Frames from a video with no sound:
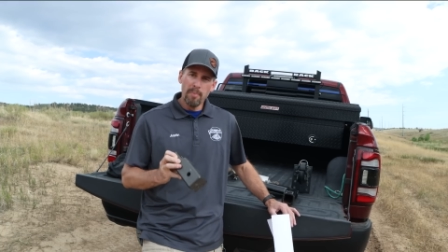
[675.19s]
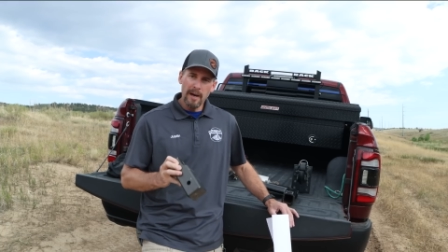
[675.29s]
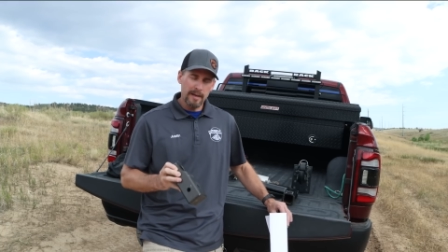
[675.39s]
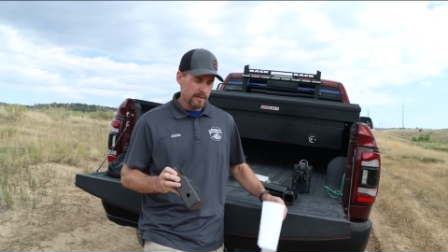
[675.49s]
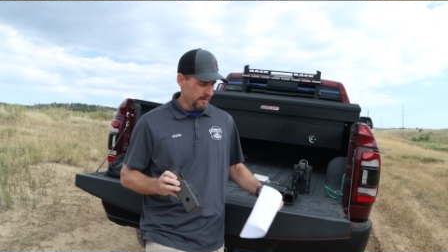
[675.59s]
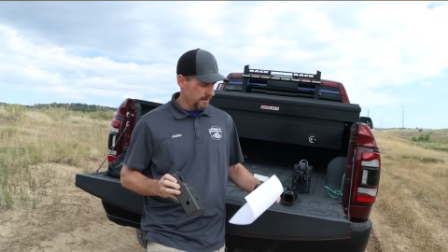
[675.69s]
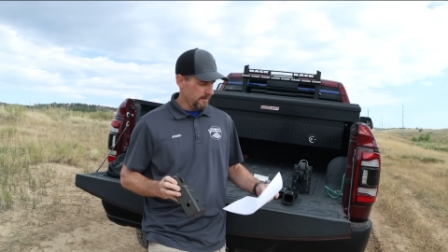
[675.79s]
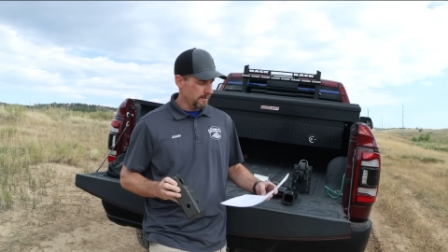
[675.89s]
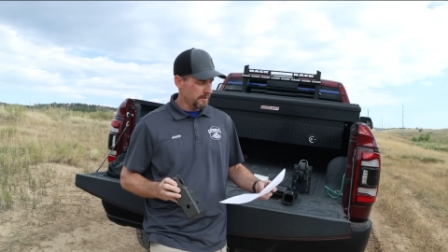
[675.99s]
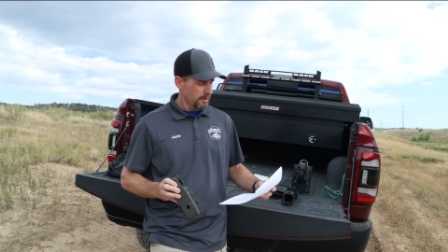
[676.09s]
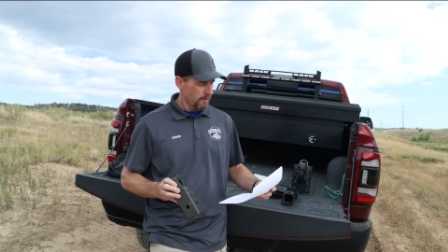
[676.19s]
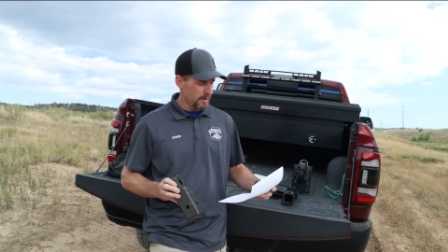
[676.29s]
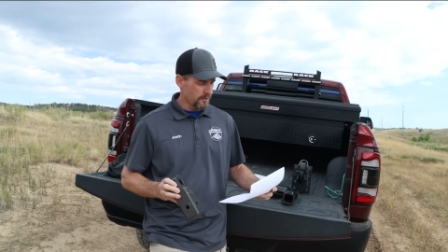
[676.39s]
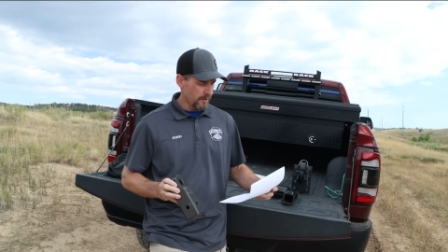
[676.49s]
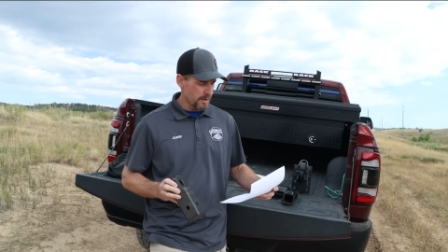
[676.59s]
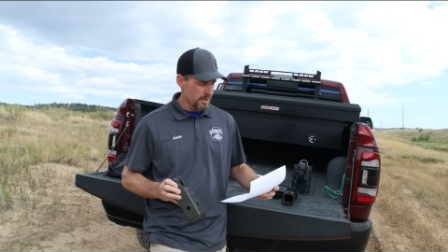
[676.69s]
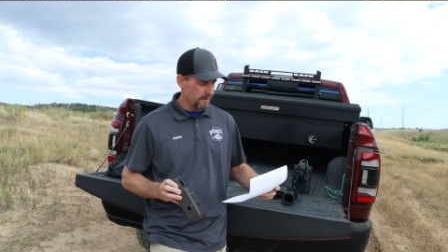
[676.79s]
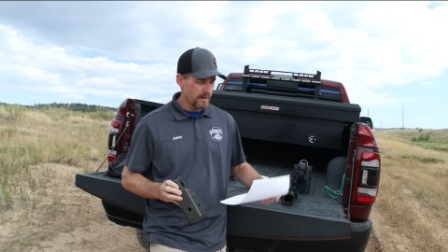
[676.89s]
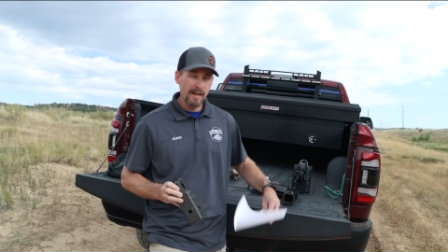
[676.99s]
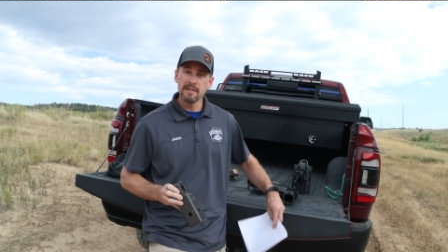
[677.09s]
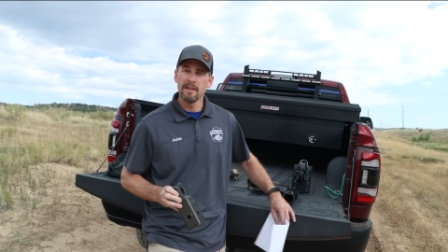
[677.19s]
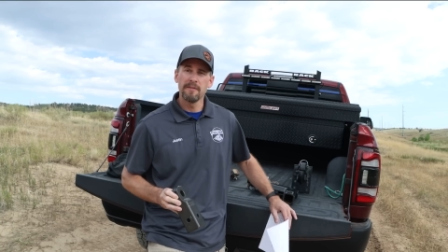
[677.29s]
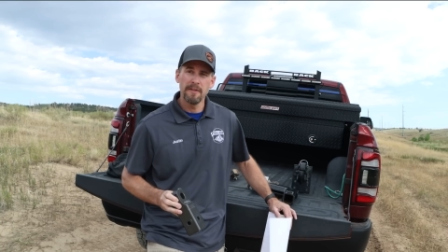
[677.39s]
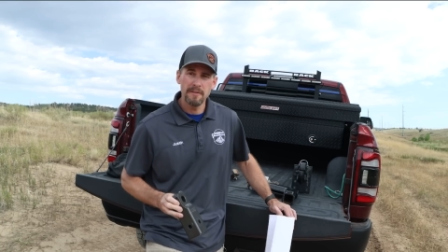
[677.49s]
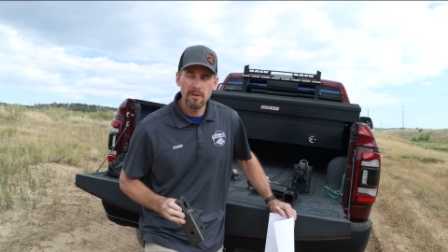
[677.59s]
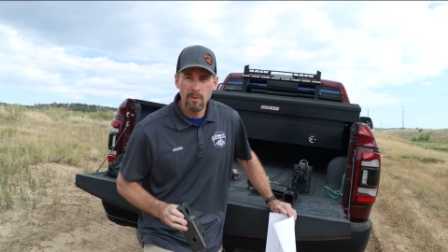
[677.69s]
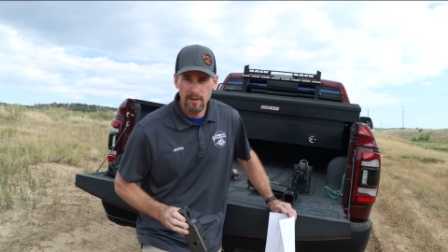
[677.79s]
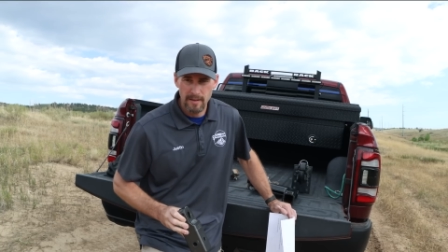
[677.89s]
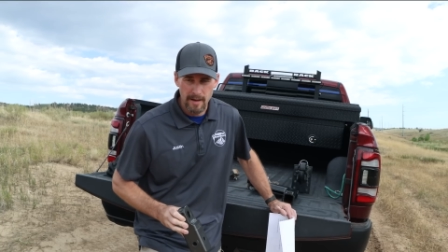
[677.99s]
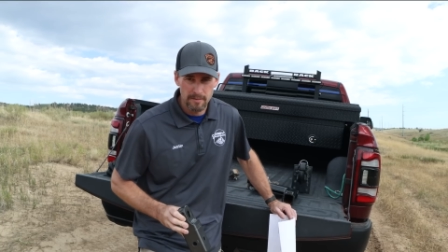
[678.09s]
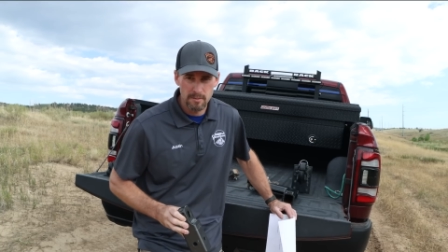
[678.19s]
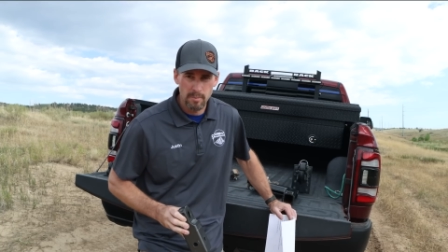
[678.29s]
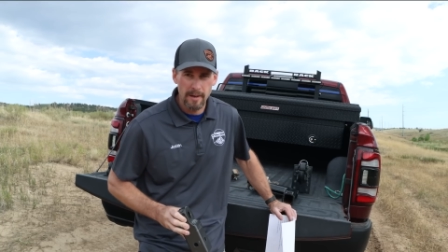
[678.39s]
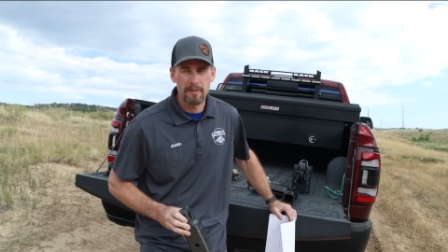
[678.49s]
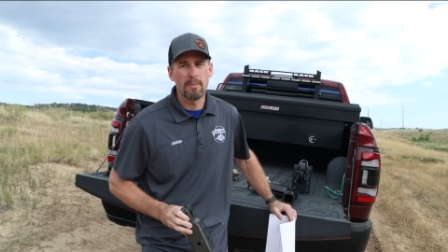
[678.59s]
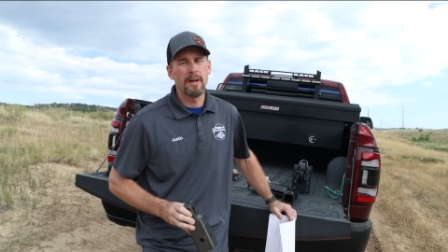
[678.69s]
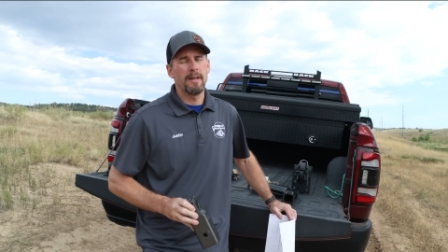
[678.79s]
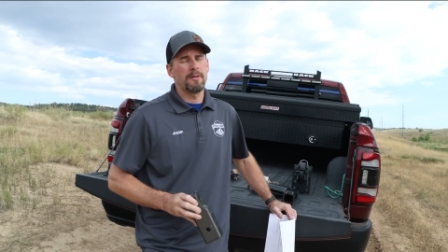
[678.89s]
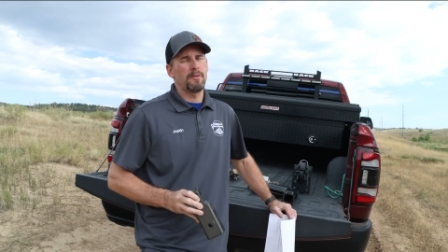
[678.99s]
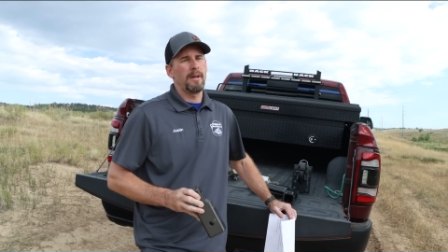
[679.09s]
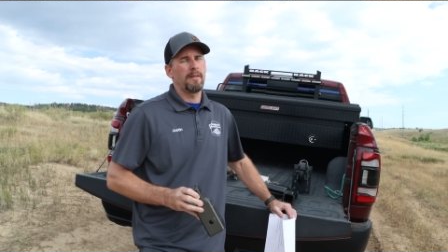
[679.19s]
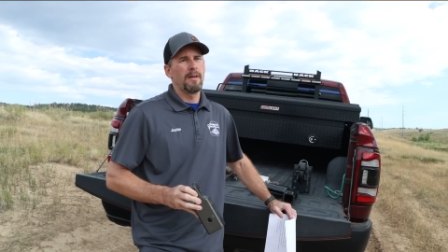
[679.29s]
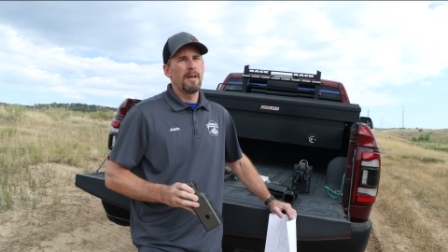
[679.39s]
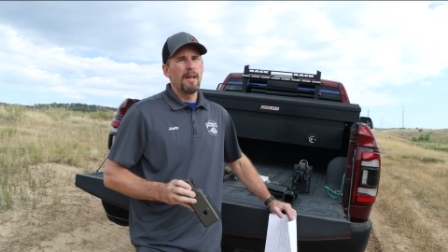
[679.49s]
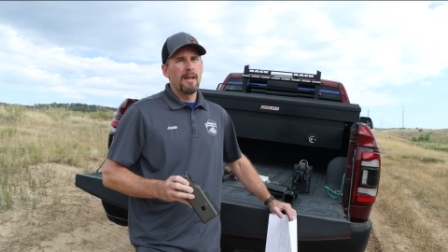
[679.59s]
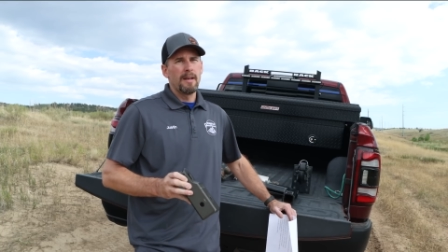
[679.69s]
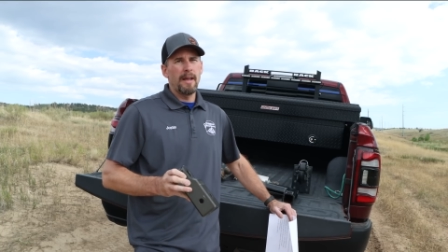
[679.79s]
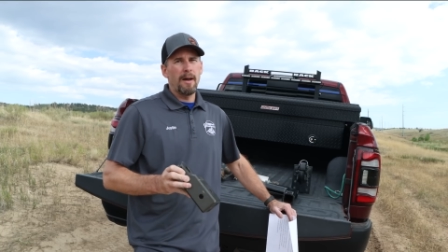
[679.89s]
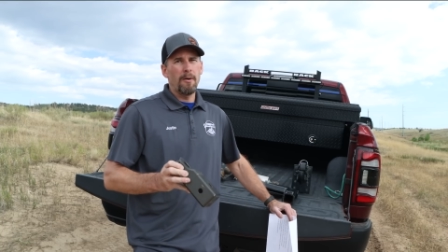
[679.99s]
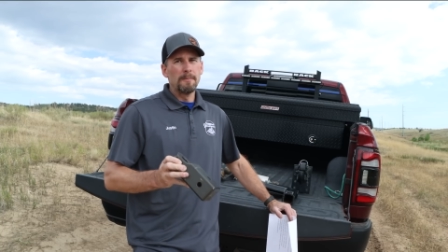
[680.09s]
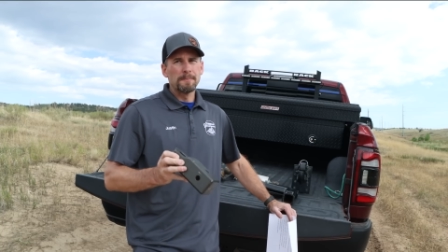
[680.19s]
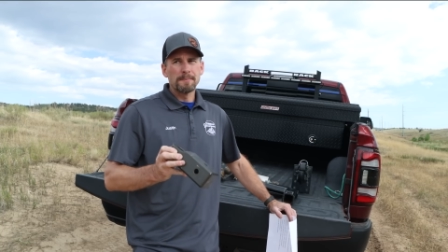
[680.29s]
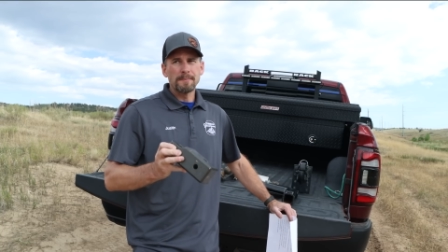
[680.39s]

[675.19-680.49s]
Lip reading: but the 2-inch version of it has a 51,000 pound braking strength. Now,